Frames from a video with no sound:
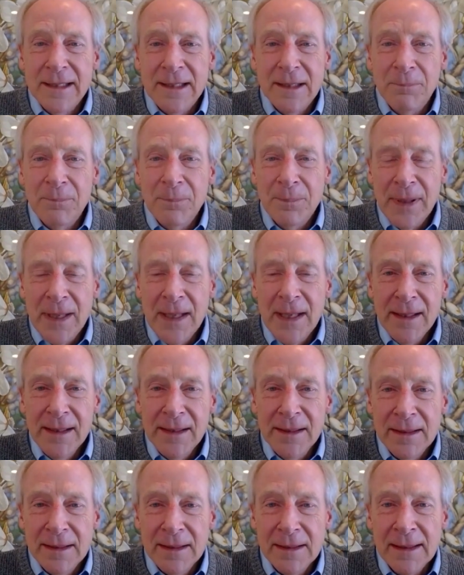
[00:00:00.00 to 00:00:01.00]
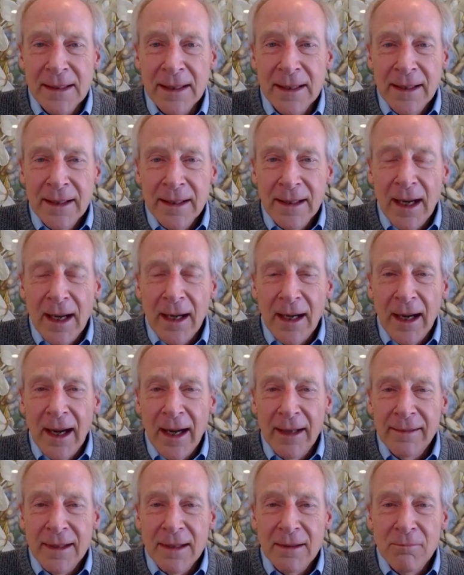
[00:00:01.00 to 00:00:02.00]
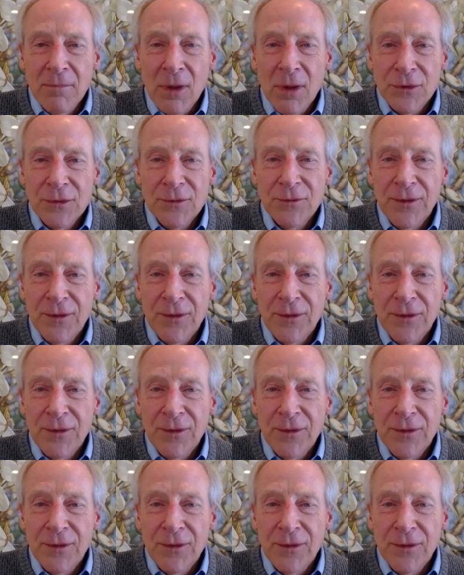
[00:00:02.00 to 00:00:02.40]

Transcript: depends, I think, most